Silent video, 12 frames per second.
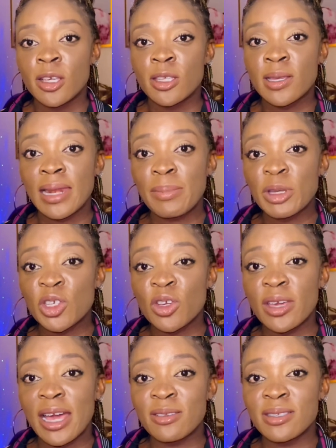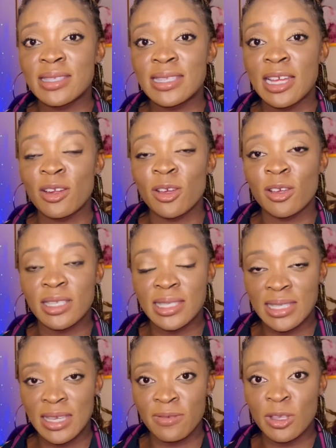So let me show you how to tailor your
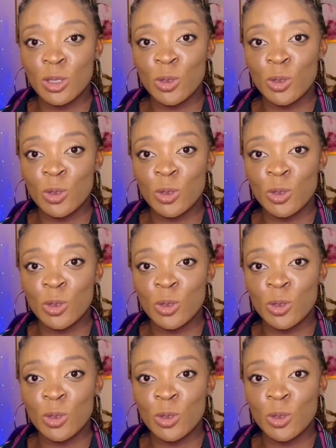CV